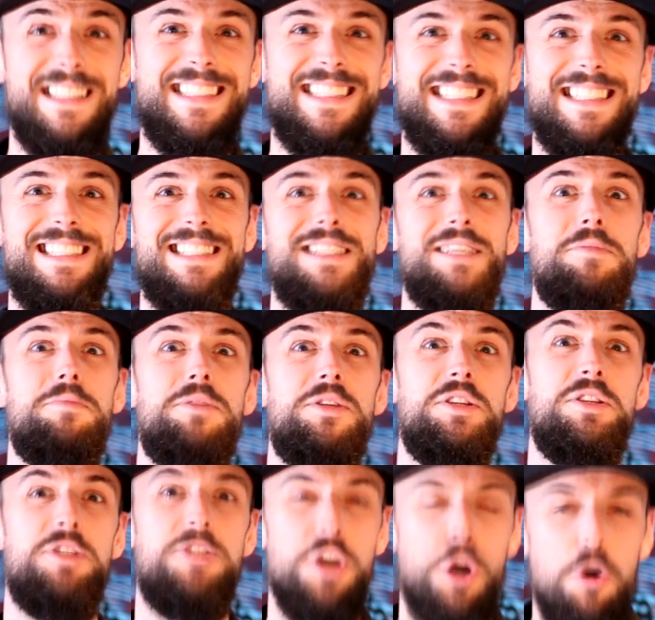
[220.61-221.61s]
system,
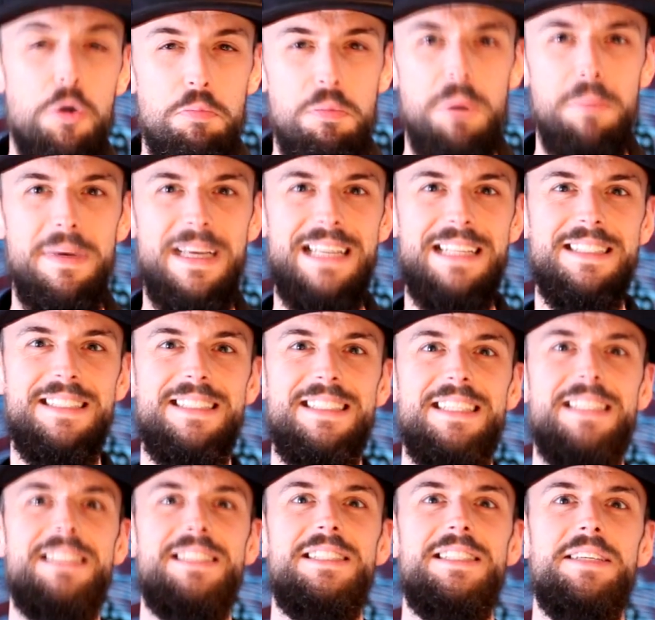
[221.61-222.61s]
the dopamine
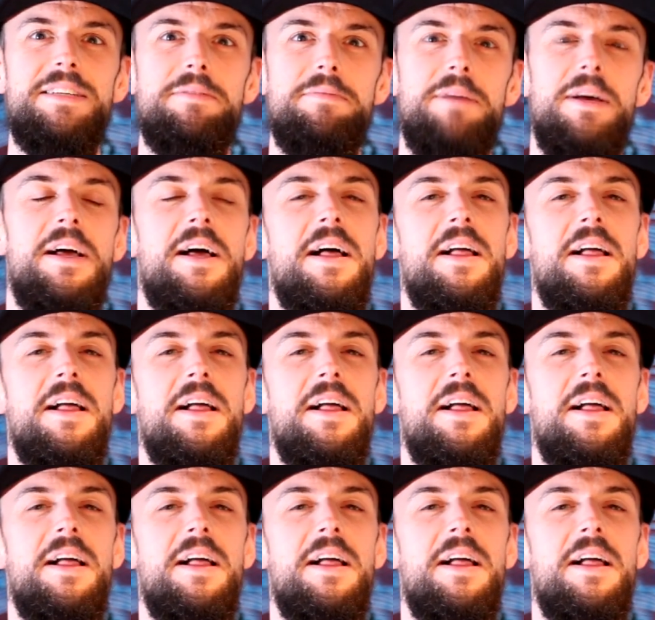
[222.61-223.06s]
system,